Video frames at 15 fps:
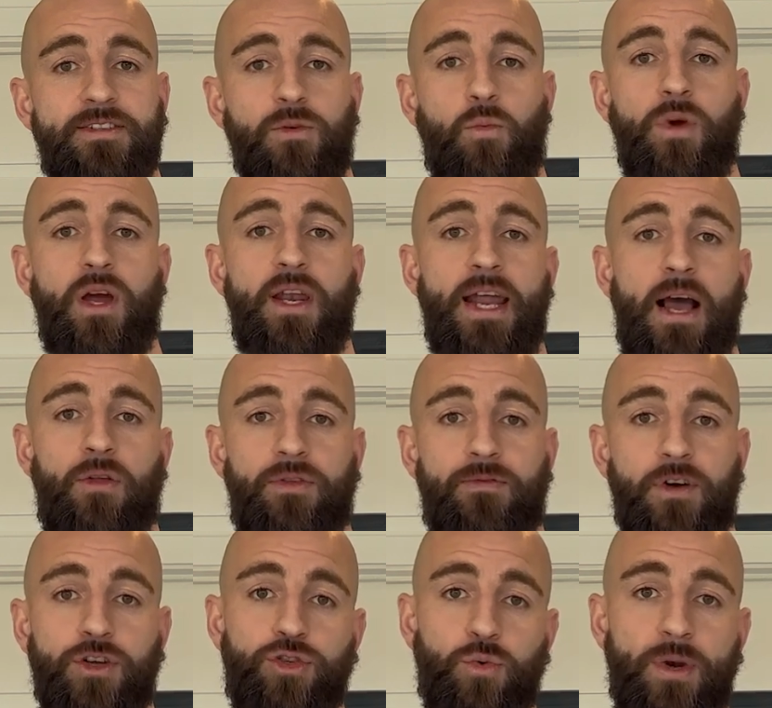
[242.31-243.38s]
that we are now the
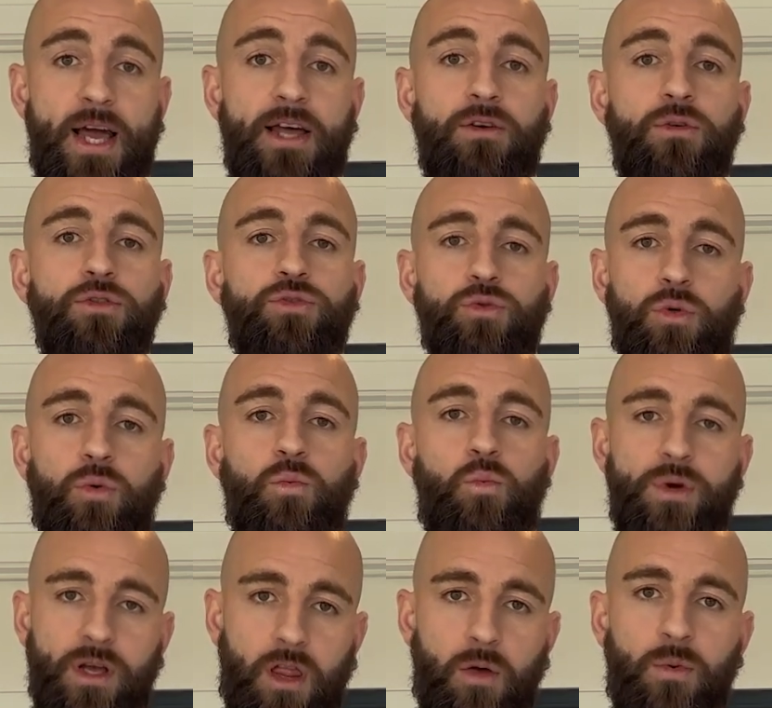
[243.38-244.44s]
virtual landlord, or
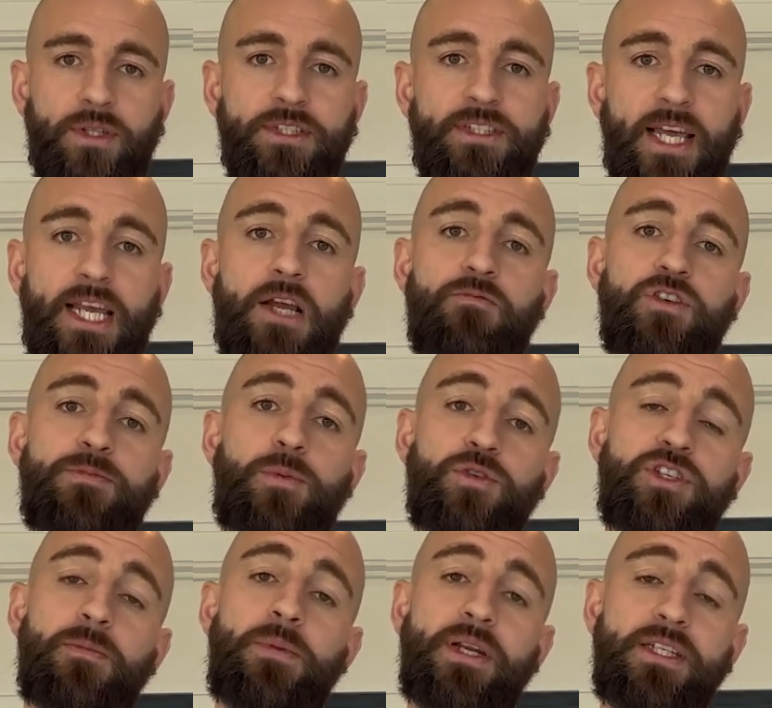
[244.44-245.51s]
we are the ones taking
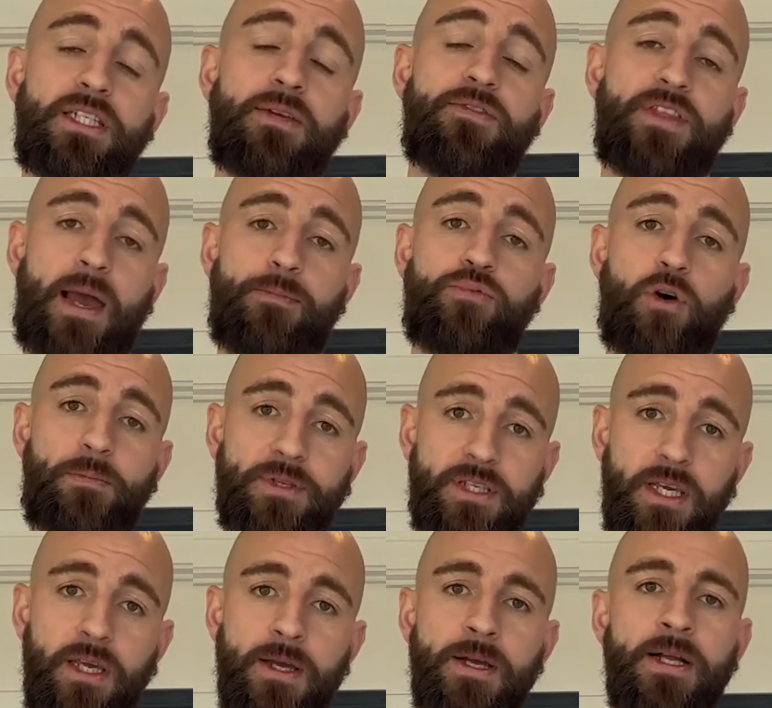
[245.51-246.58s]
responsibility for that
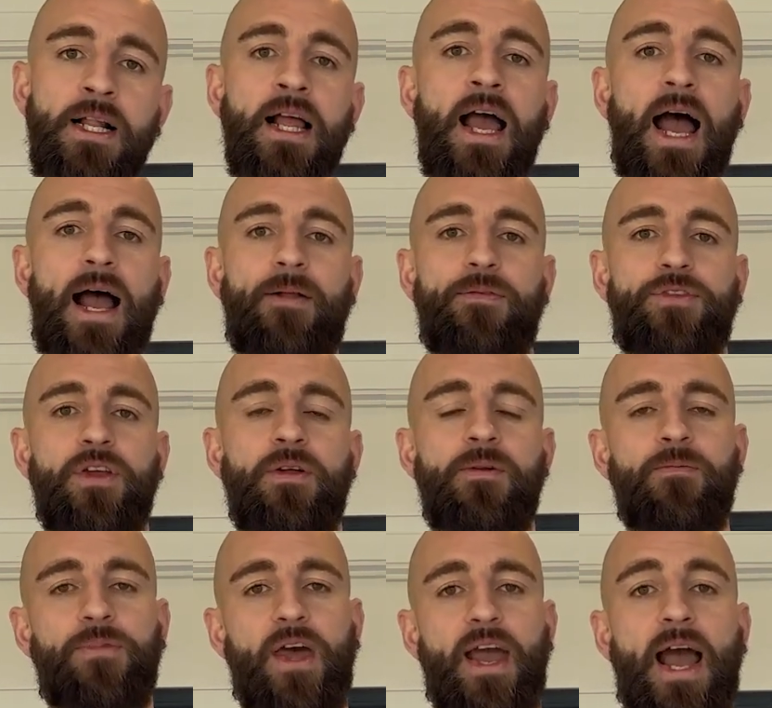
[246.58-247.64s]
property, and
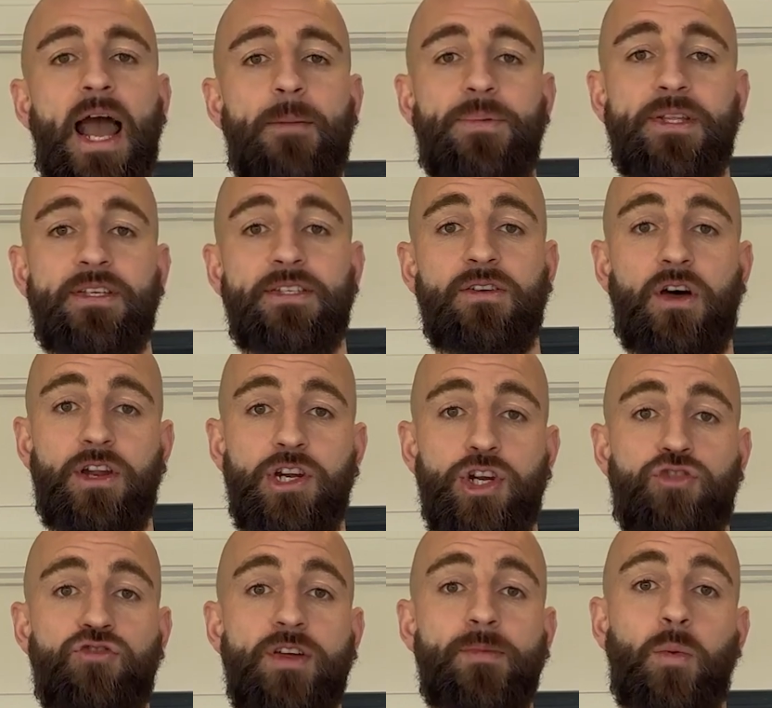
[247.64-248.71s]
they are happy to sign an
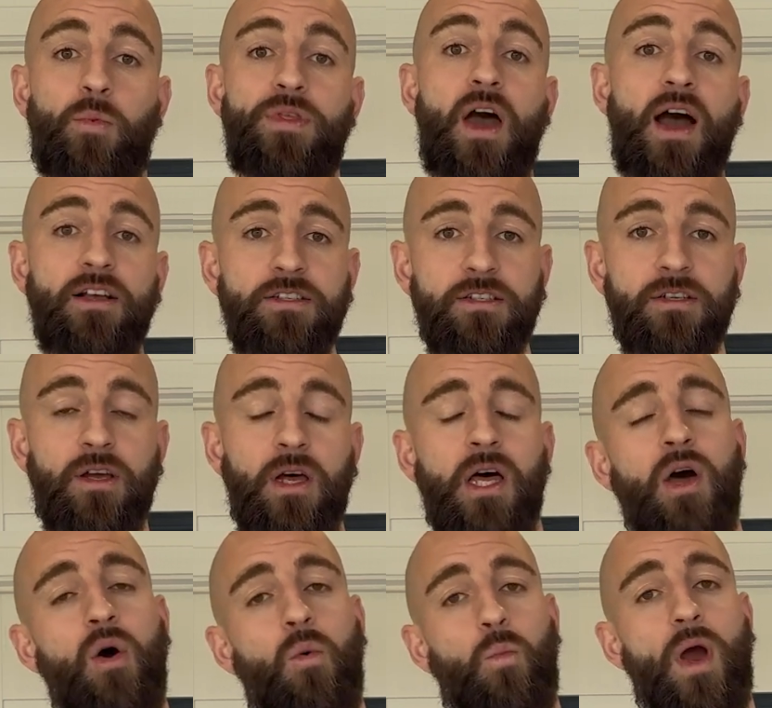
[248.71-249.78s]
agreement with us
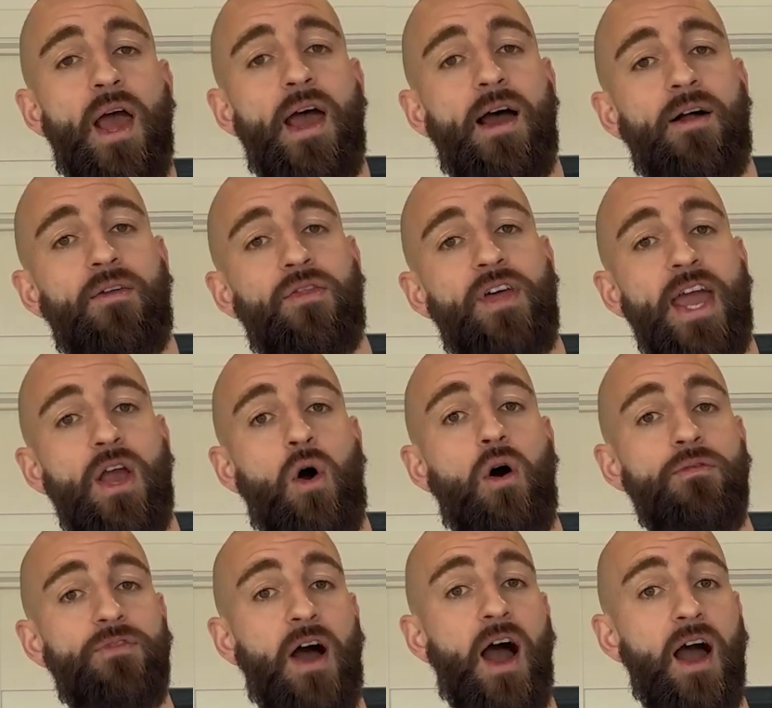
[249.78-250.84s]
where they
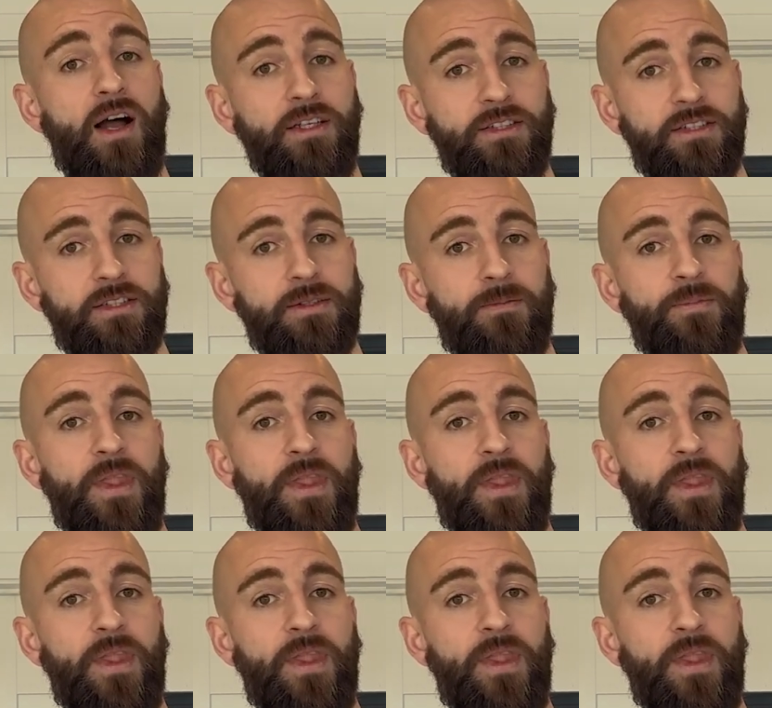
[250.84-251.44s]
offer us